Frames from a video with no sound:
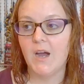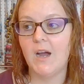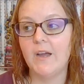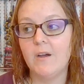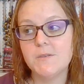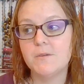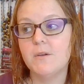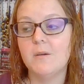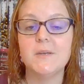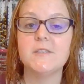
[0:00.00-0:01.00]
I also
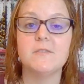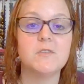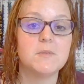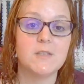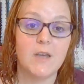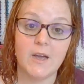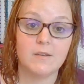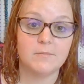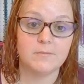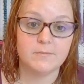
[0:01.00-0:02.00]
cut myself some slack.
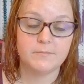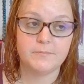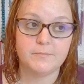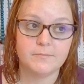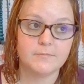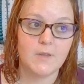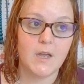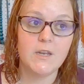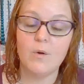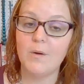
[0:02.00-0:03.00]

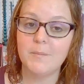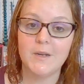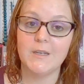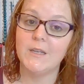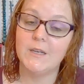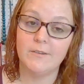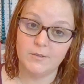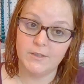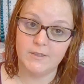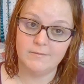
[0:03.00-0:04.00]
I know I'm not going to get it
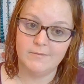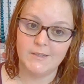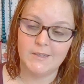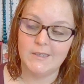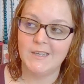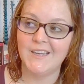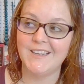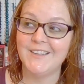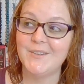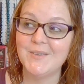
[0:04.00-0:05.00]
all done.
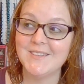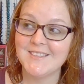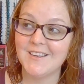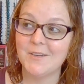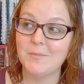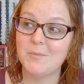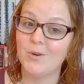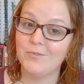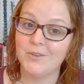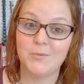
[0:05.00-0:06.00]
And I know it's not going to be
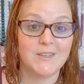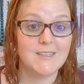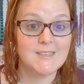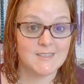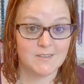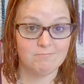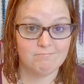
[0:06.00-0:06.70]
perfect when it is done.